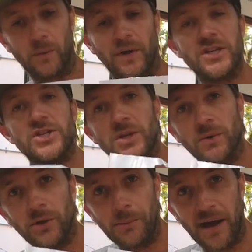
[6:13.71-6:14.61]
We got these
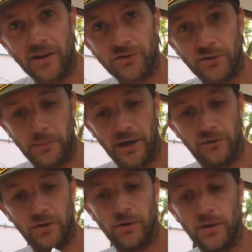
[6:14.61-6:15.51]
cute little masks from
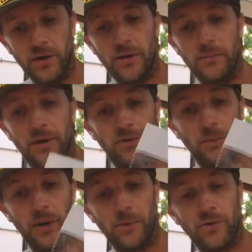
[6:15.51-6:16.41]
Maryville
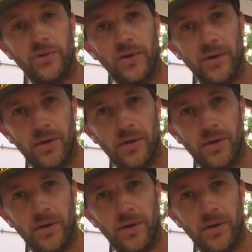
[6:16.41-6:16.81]
Rebels,